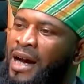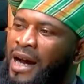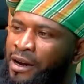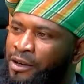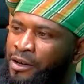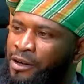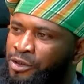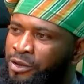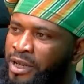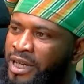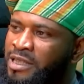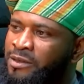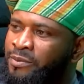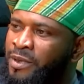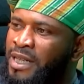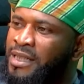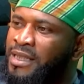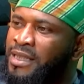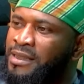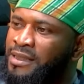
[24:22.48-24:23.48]
How do you
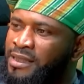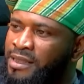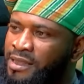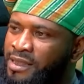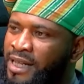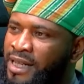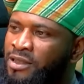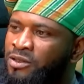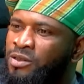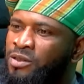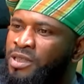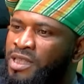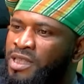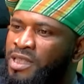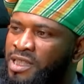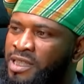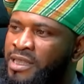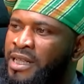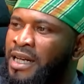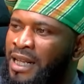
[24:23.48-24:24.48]
expect a teacher to
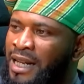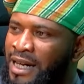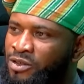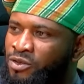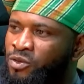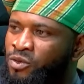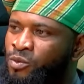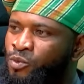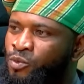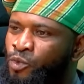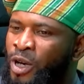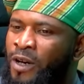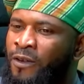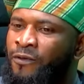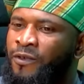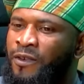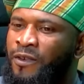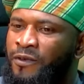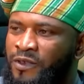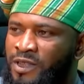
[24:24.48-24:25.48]
teach in a classroom where
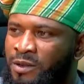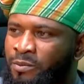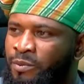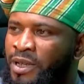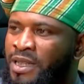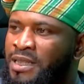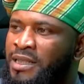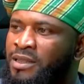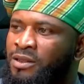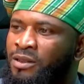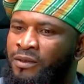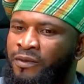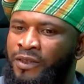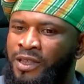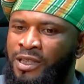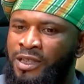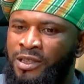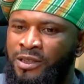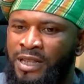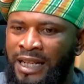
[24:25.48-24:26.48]
50% of
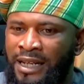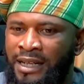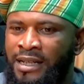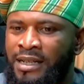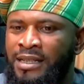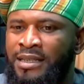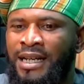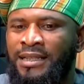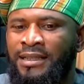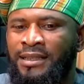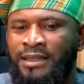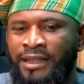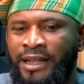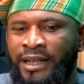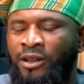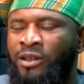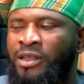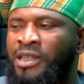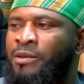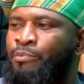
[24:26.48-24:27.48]
his learners are
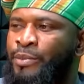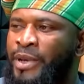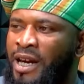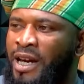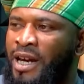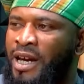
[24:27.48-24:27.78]
seated on the